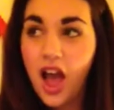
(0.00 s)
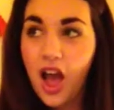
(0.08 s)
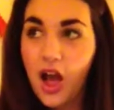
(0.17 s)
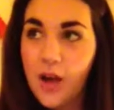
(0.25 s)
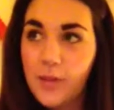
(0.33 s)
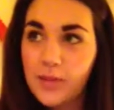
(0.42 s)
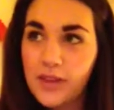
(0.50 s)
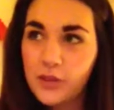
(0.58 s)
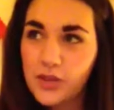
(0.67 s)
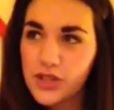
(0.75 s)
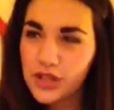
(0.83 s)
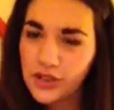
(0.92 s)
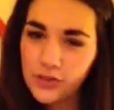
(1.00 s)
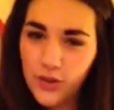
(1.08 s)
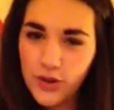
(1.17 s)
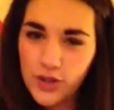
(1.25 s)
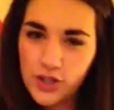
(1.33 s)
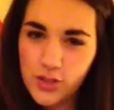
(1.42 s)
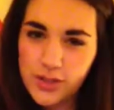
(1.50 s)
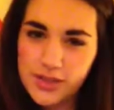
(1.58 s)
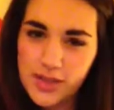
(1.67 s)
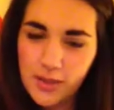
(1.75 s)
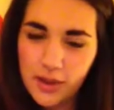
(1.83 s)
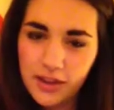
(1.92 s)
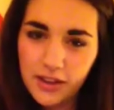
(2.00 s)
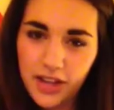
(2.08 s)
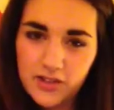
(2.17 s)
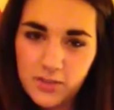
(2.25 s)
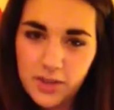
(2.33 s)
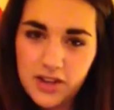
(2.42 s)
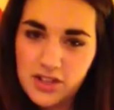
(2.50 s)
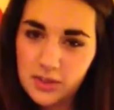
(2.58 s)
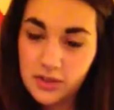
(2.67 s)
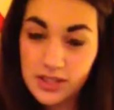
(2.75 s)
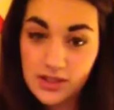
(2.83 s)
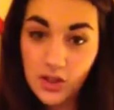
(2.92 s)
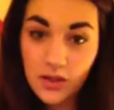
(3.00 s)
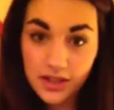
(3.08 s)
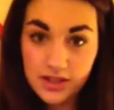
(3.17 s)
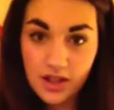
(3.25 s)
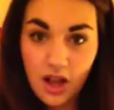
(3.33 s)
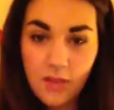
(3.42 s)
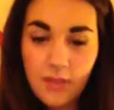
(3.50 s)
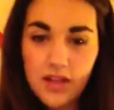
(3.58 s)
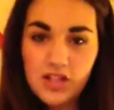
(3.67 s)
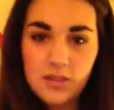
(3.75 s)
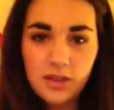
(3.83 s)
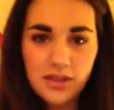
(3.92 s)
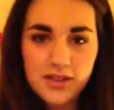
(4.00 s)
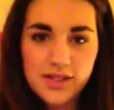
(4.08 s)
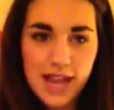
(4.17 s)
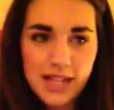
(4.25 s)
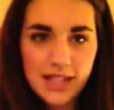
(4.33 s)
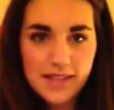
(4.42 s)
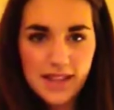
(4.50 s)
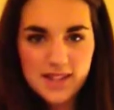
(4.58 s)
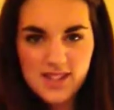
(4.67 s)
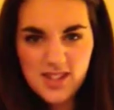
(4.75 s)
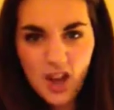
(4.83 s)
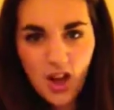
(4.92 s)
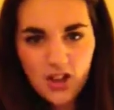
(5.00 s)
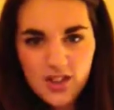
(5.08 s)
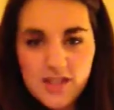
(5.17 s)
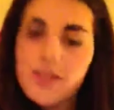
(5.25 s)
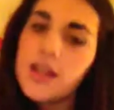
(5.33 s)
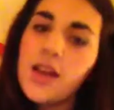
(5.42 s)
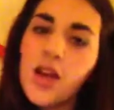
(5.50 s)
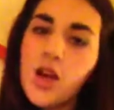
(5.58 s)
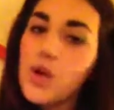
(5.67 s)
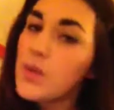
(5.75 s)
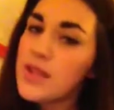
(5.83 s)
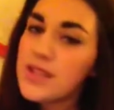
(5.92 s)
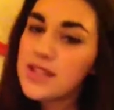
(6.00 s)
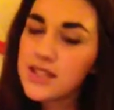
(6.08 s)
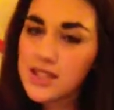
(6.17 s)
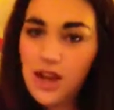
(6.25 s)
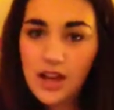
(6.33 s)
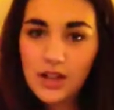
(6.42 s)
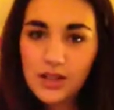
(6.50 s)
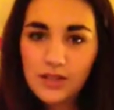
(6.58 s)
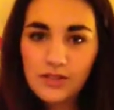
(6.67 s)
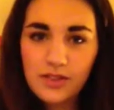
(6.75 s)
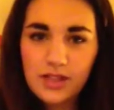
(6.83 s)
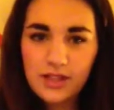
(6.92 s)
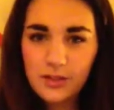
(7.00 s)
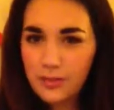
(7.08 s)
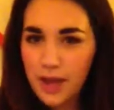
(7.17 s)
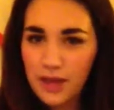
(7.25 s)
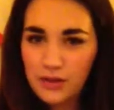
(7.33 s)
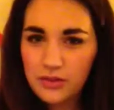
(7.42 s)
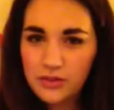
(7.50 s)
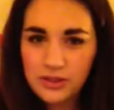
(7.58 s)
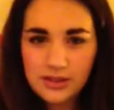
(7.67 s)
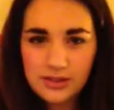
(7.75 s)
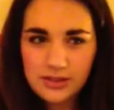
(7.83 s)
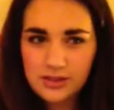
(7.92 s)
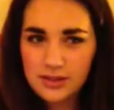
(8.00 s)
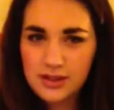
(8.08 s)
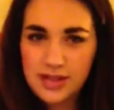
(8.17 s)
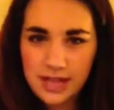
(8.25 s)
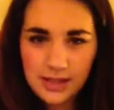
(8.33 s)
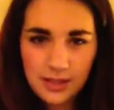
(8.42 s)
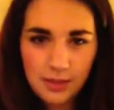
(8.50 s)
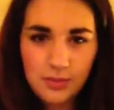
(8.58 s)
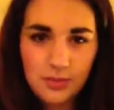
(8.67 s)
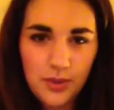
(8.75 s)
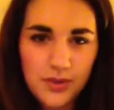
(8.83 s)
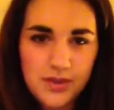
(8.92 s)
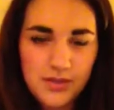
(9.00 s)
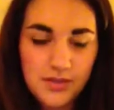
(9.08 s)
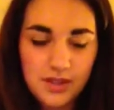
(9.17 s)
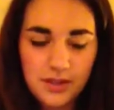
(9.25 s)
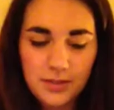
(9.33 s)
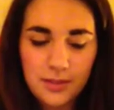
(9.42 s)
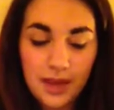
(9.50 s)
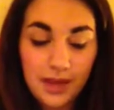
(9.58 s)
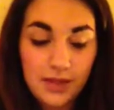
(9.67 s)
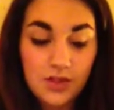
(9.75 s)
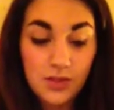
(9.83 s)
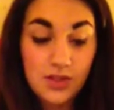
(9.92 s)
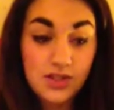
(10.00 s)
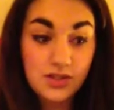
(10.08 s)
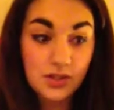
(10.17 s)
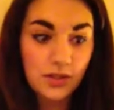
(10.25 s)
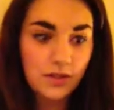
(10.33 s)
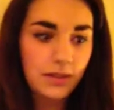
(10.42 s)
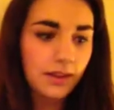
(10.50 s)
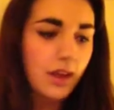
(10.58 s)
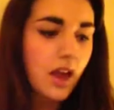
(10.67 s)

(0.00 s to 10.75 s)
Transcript: if we do like a photo shoot with Sim, I can kind of imagine him, because he's got the guitar, imagine him kind of standing in that stance with his guitar, looking very kind of powerful and taking up most of the page, which is a good thing.